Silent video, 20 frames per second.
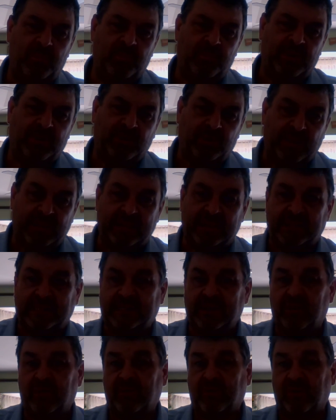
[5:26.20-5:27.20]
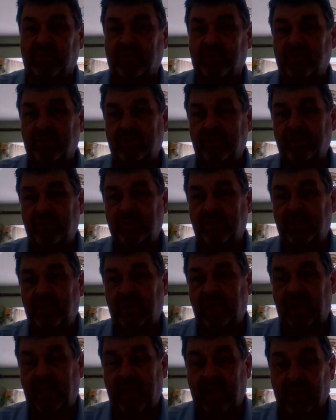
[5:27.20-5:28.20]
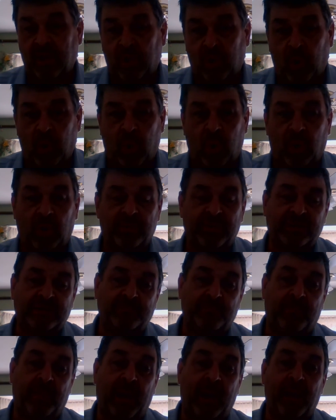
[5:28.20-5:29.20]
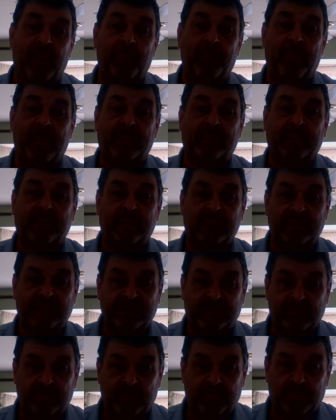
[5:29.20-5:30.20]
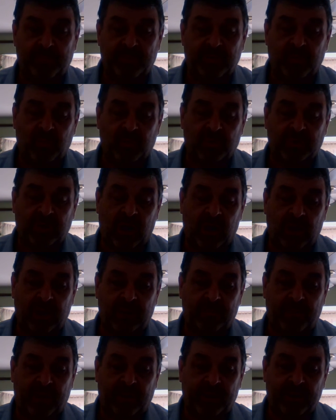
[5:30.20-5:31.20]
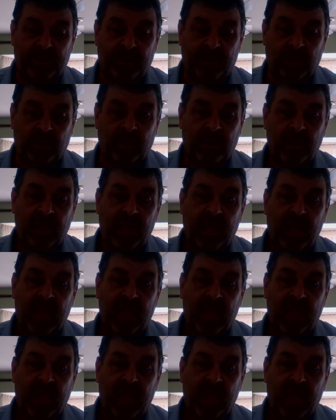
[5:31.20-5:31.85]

between the silver and gold, this bimetallism that we're talking about here,